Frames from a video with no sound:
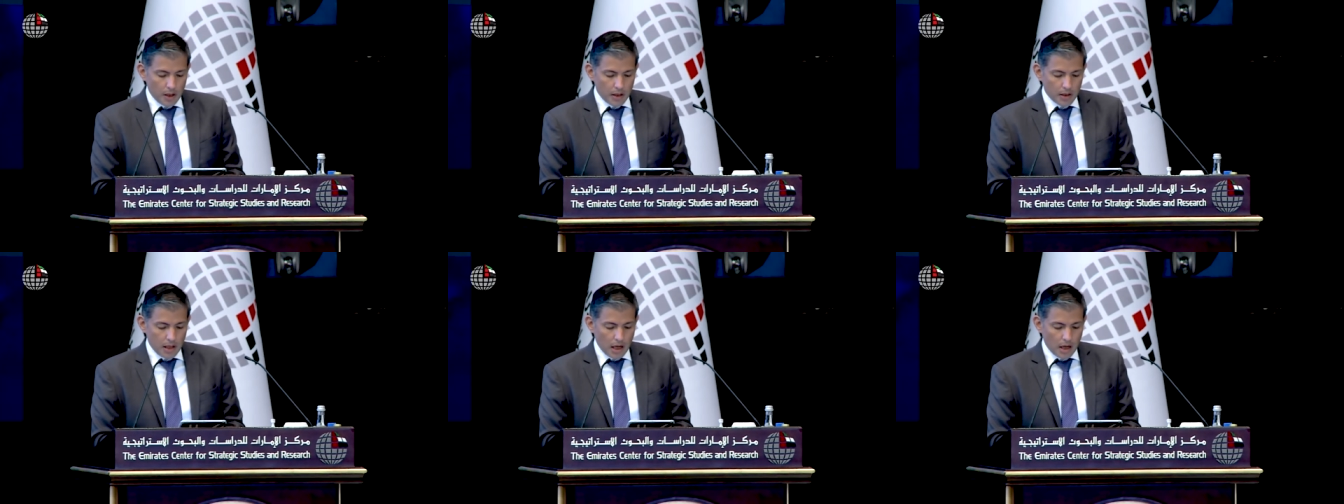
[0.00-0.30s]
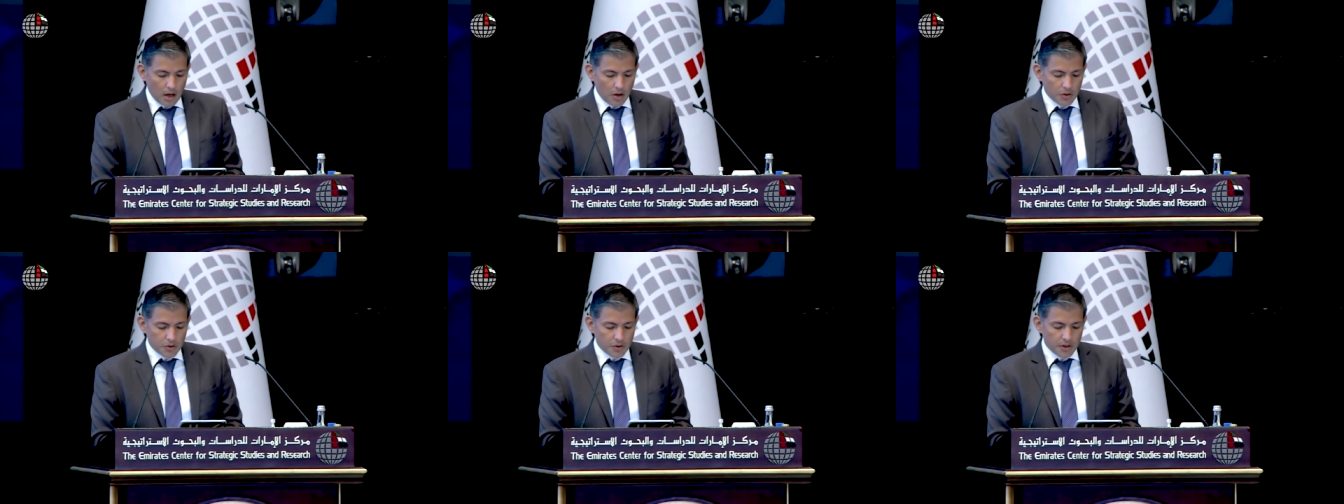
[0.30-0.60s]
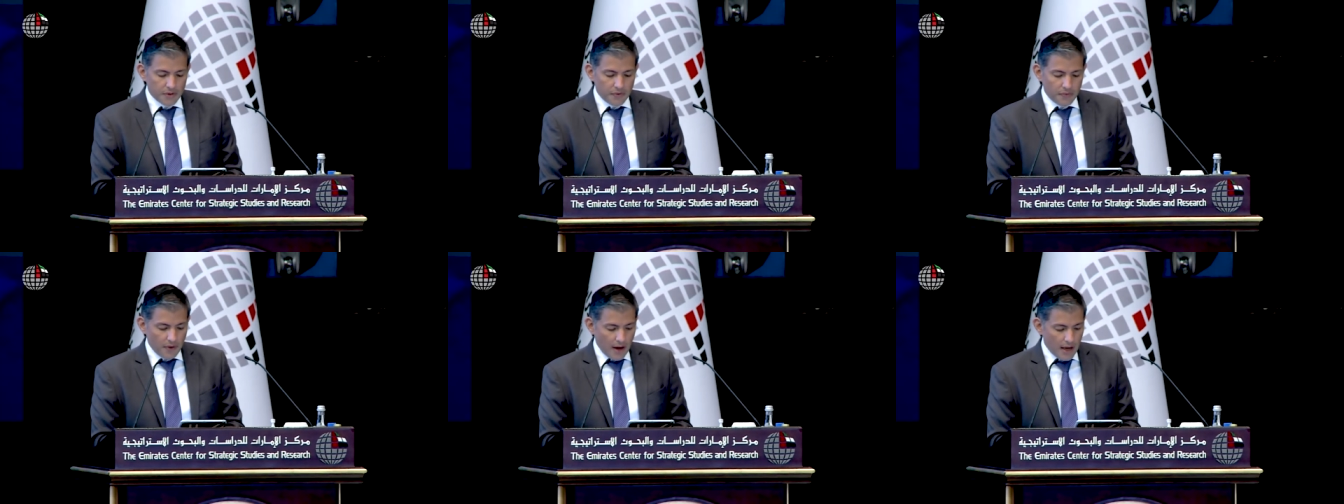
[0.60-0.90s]
The country
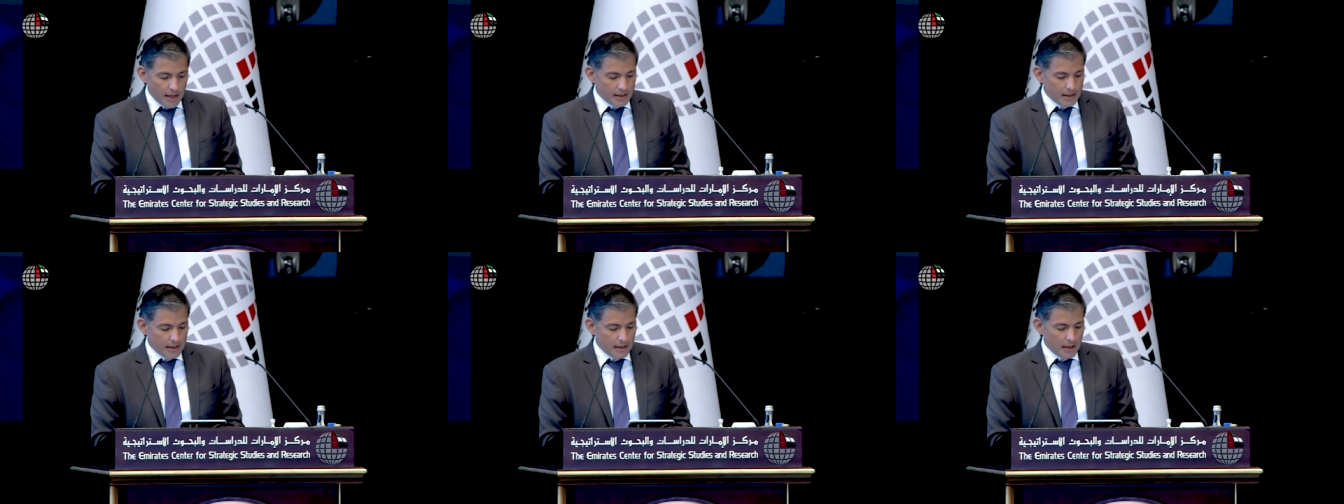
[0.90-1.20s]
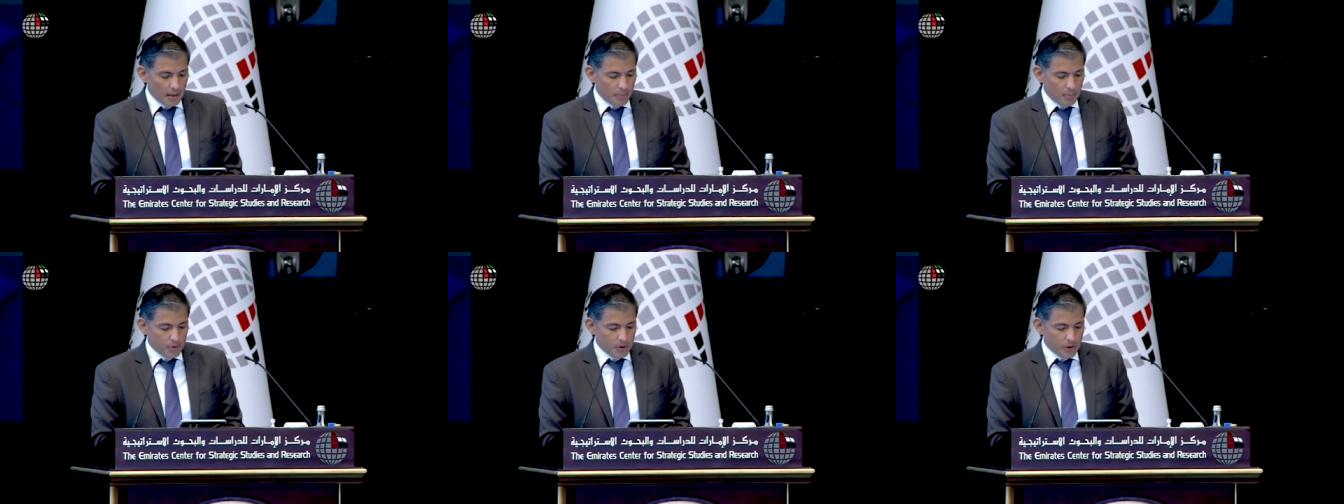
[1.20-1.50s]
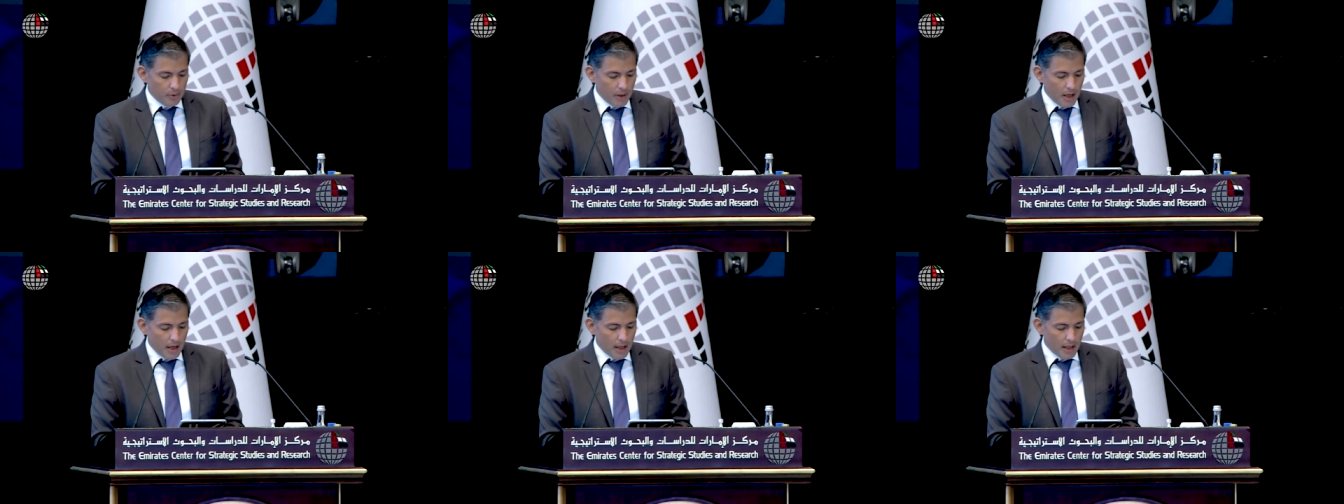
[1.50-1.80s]
is facing the
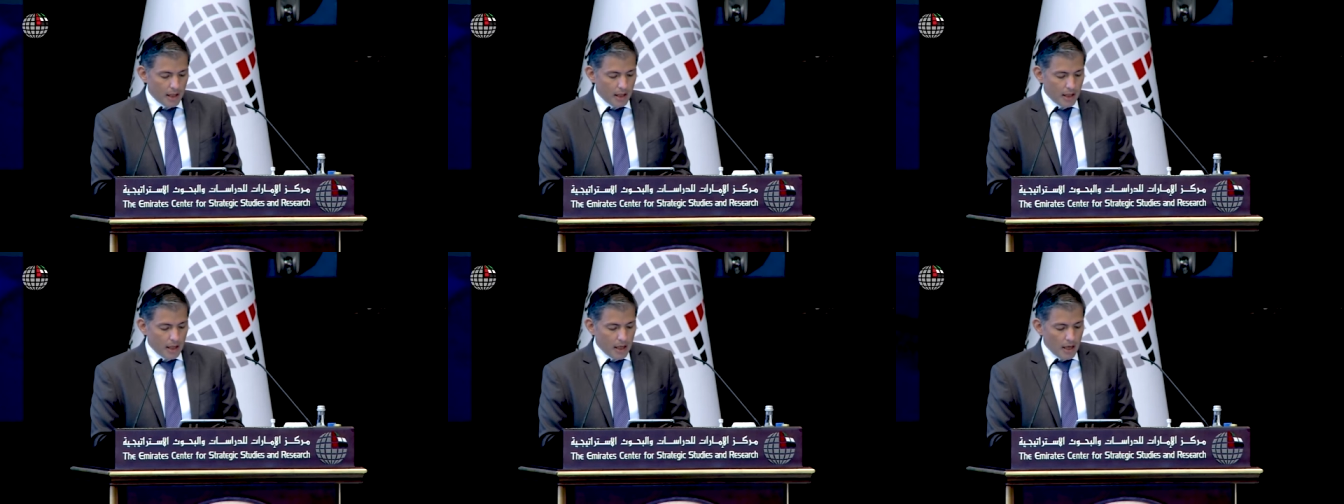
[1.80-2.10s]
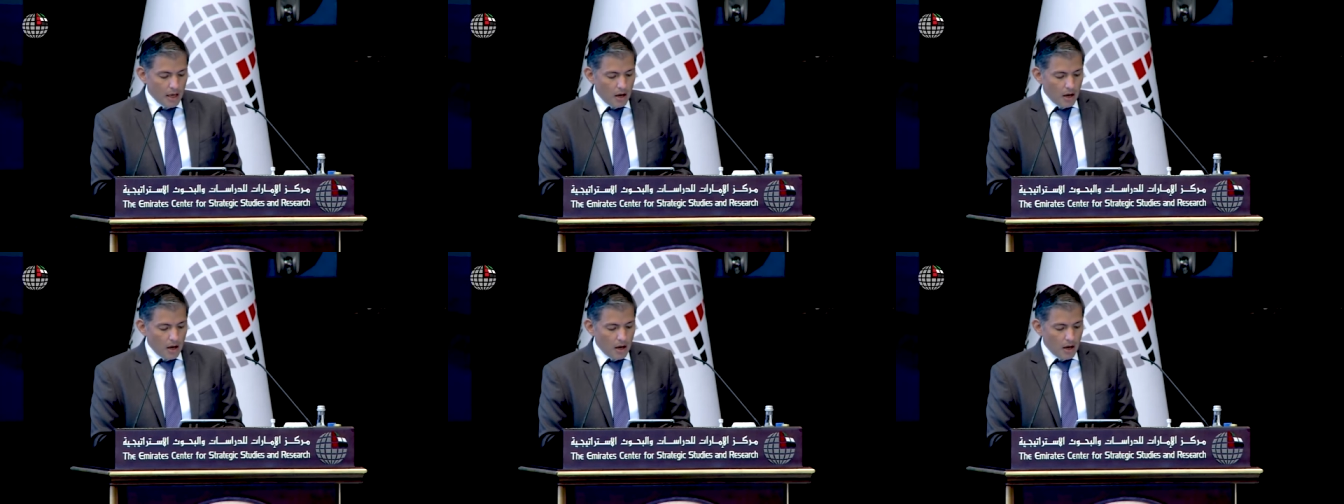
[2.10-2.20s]
possibility